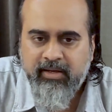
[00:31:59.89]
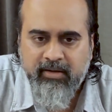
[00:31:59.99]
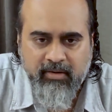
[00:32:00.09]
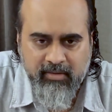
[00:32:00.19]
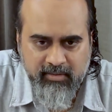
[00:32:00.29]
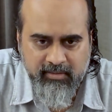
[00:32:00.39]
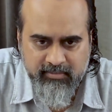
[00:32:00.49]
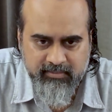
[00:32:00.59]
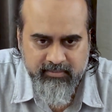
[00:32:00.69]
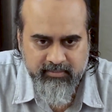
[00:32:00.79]
dog.
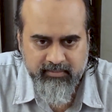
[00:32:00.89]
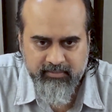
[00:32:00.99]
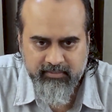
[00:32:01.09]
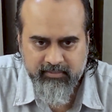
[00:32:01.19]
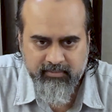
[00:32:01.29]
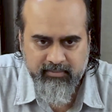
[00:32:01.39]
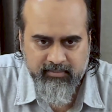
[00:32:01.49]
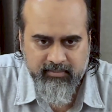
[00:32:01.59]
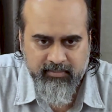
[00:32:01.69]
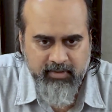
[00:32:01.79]

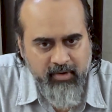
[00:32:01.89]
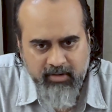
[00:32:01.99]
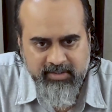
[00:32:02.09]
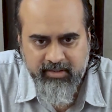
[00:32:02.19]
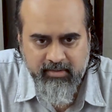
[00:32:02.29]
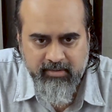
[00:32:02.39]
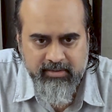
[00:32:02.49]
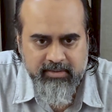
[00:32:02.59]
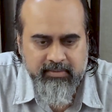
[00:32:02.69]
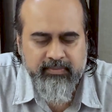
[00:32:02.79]
Dogs are
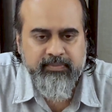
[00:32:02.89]
dogs.